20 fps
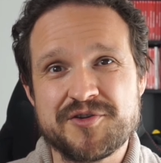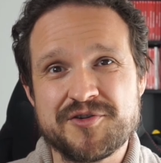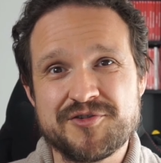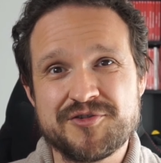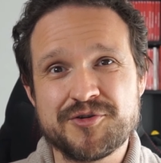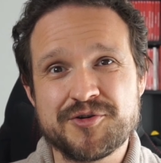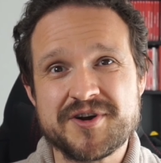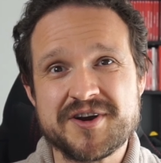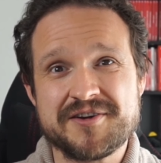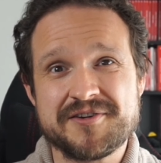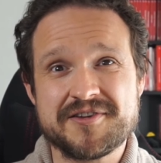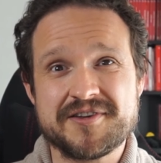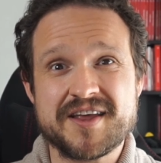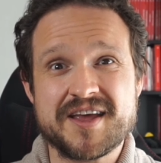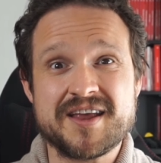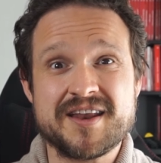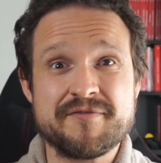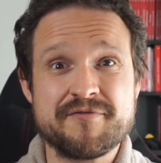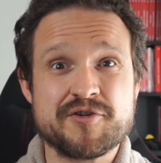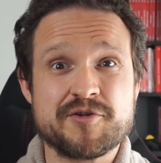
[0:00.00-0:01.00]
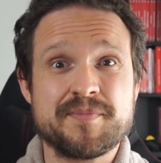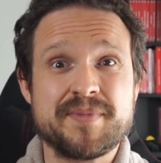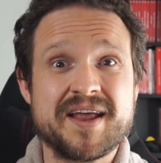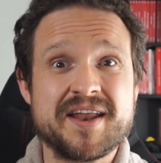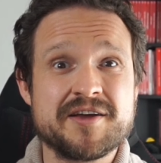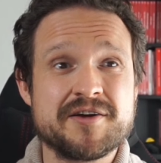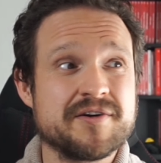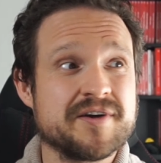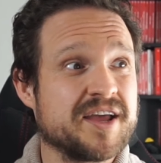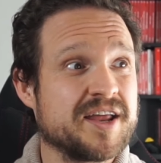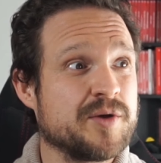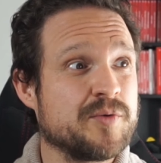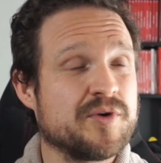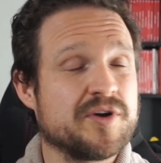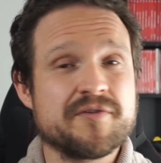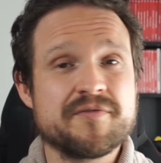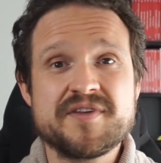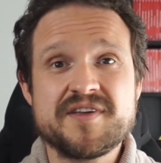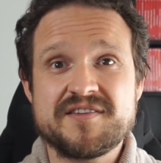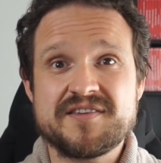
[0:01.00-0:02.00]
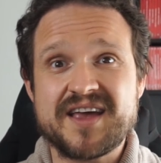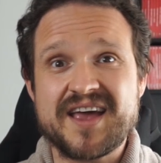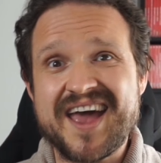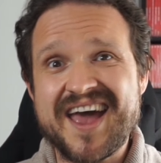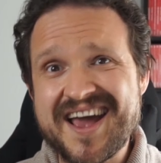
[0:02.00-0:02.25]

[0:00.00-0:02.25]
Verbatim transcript: you saw here today and if you're planning on getting one of these